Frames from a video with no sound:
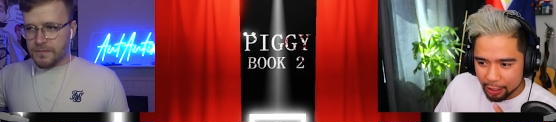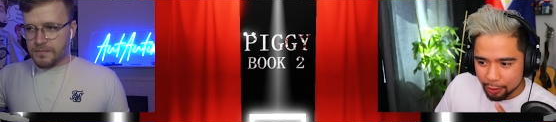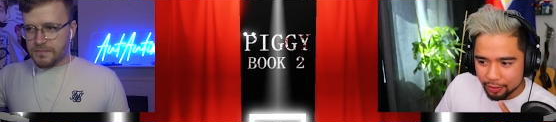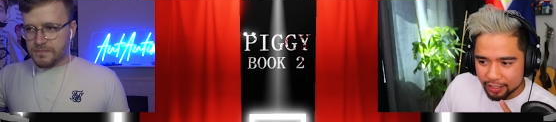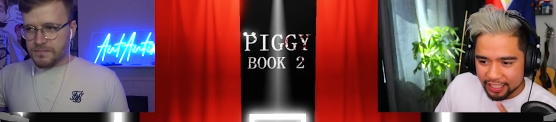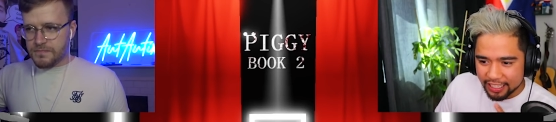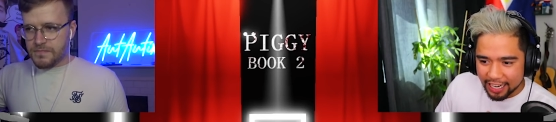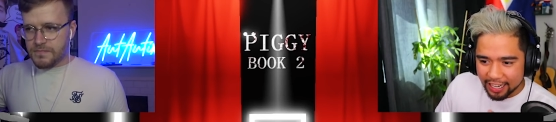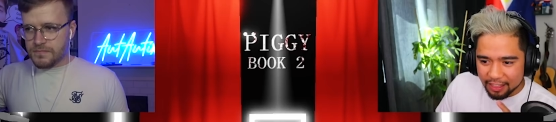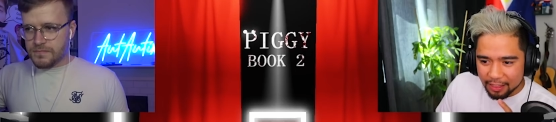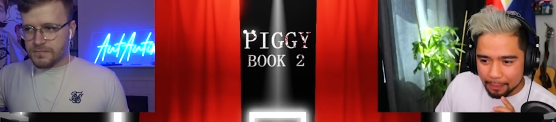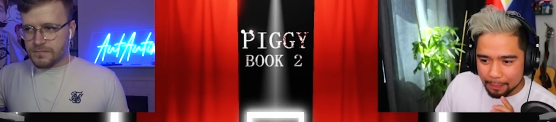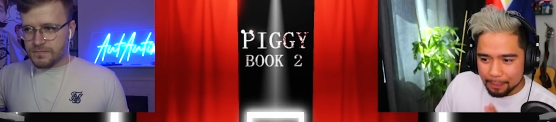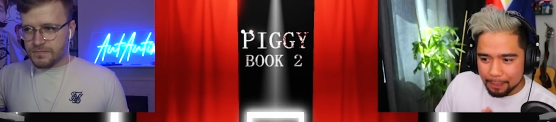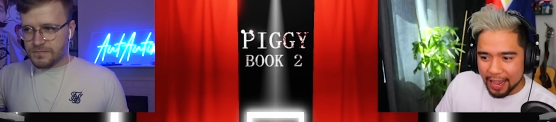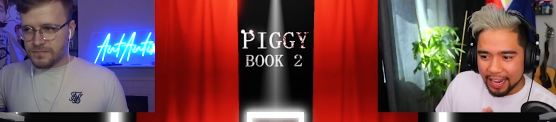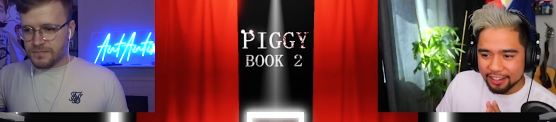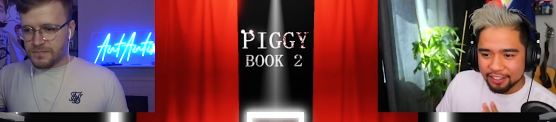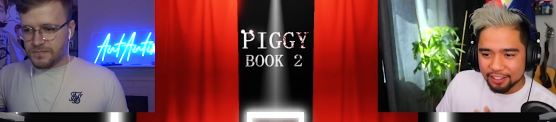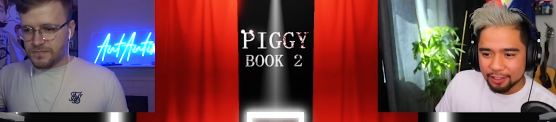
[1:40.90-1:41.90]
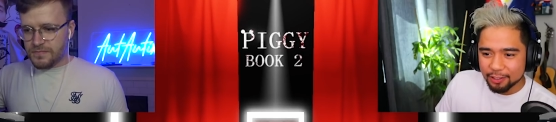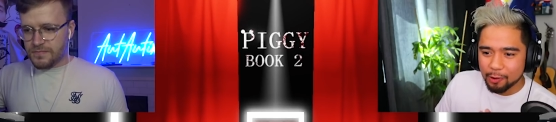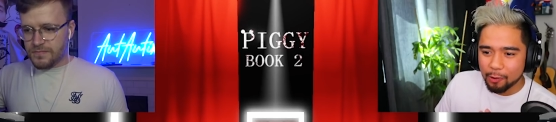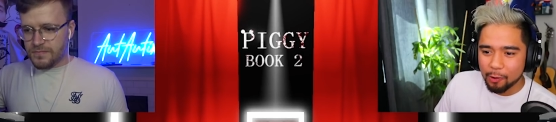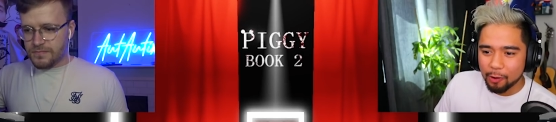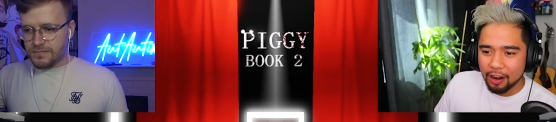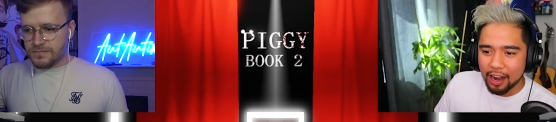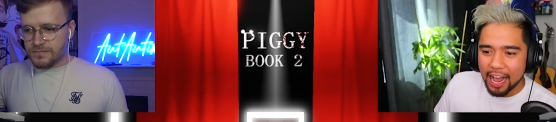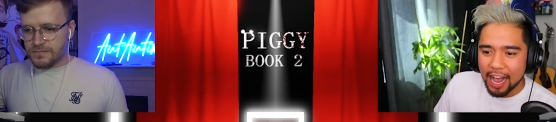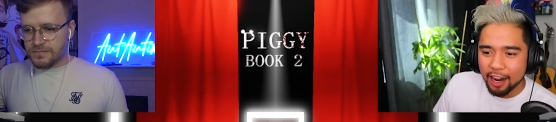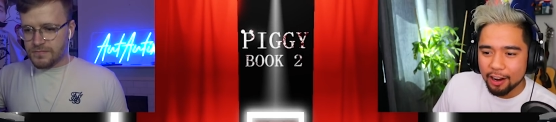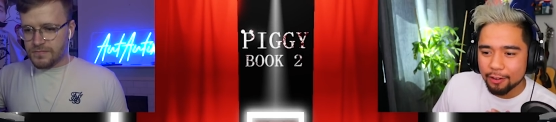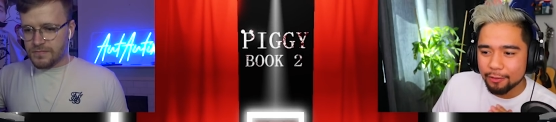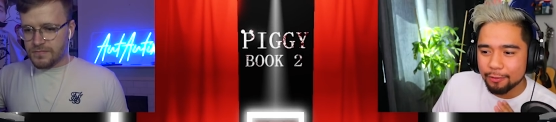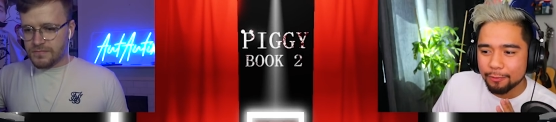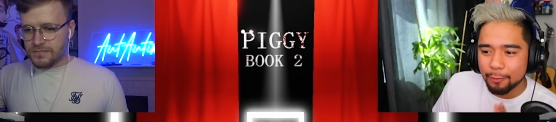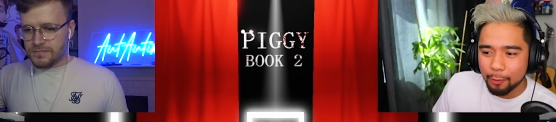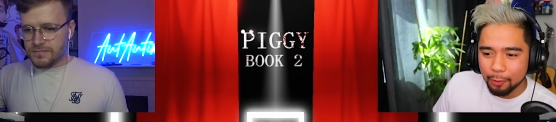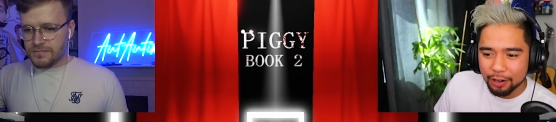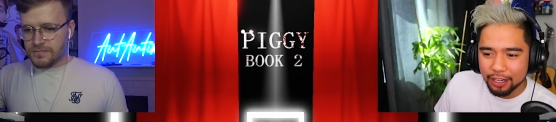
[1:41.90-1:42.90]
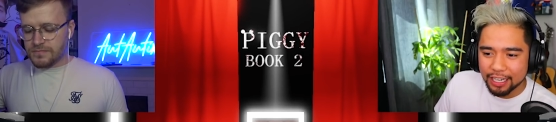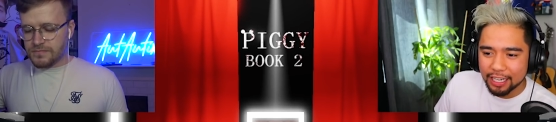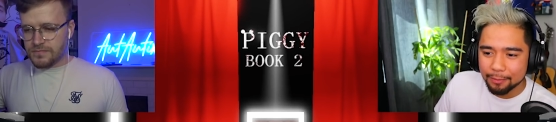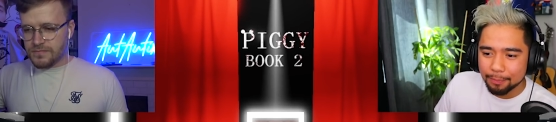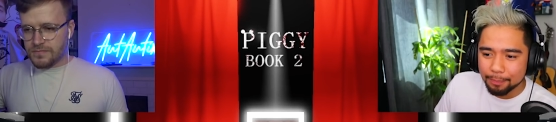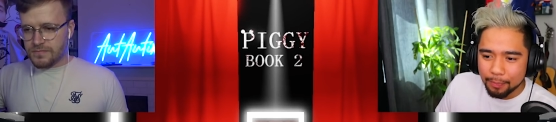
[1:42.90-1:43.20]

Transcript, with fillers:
Speaker 1: you said the best score out of 40